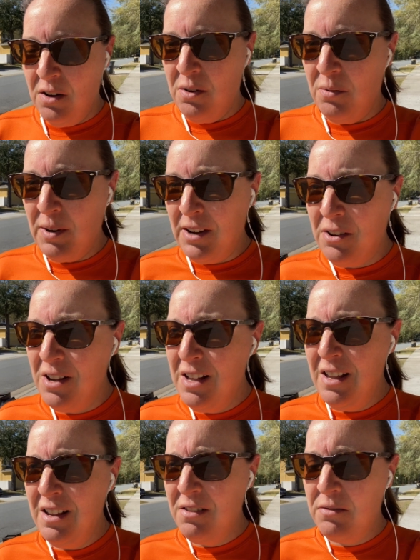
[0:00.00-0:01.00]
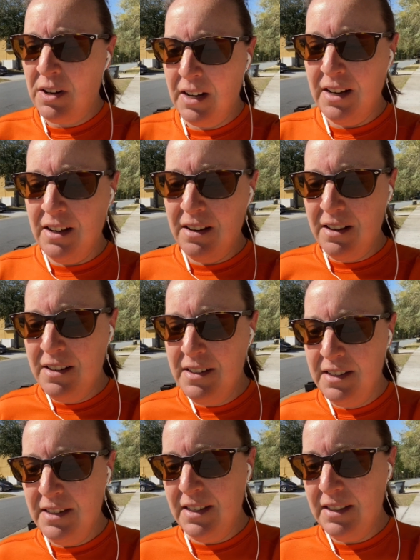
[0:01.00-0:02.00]
Well, I'm gonna
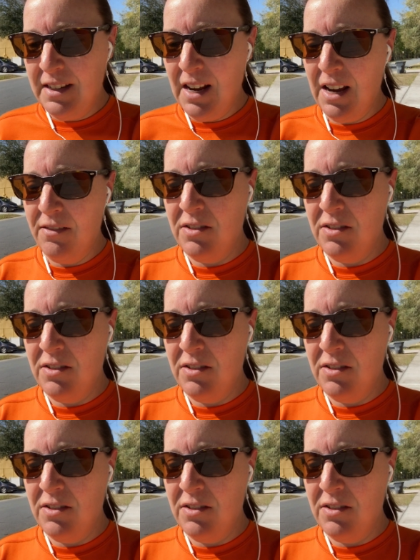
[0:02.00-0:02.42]
dive